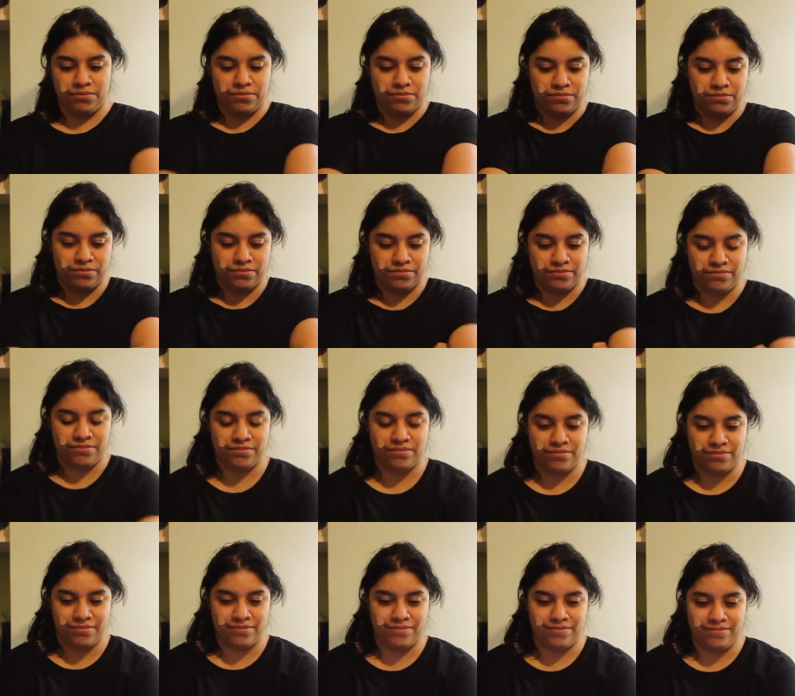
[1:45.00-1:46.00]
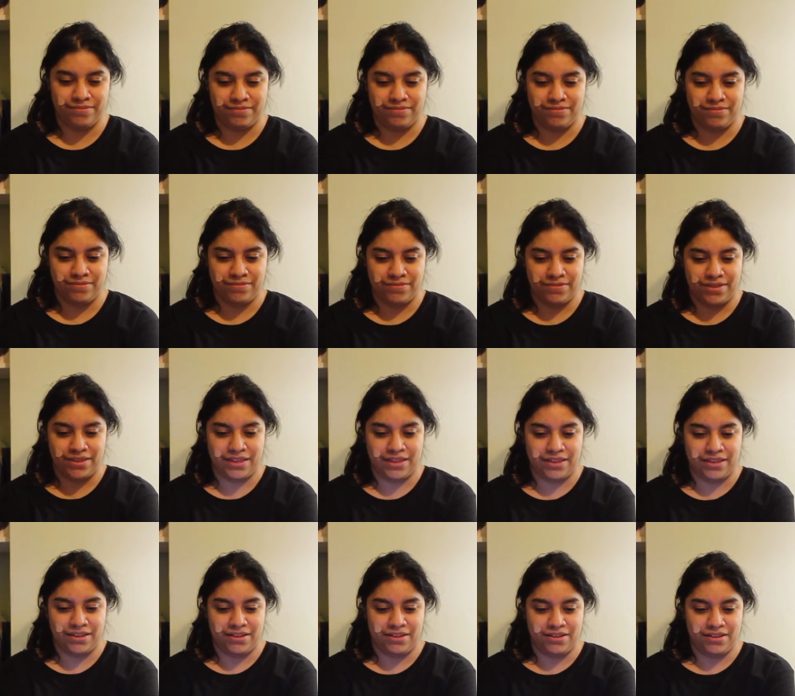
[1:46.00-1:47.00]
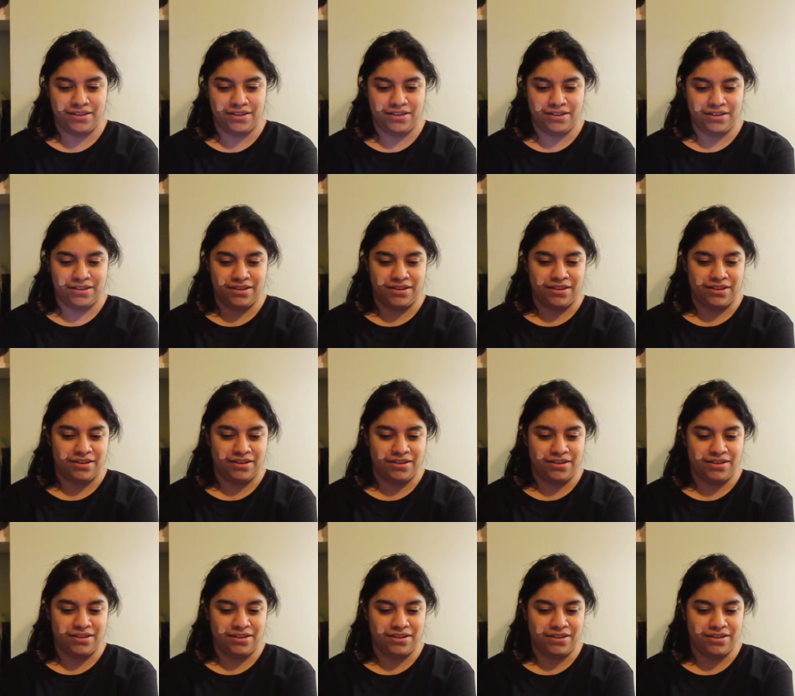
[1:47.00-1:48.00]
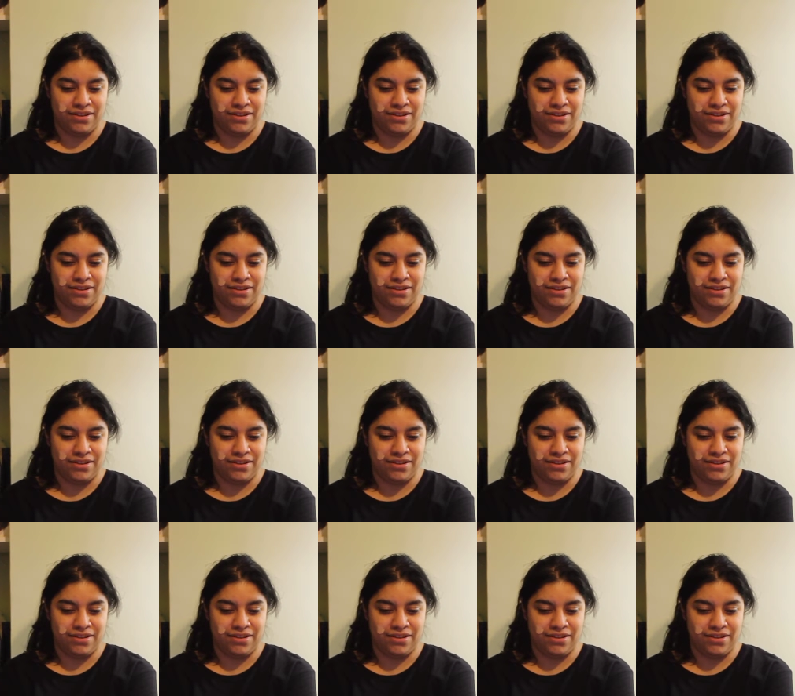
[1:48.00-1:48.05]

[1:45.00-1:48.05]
[no speech]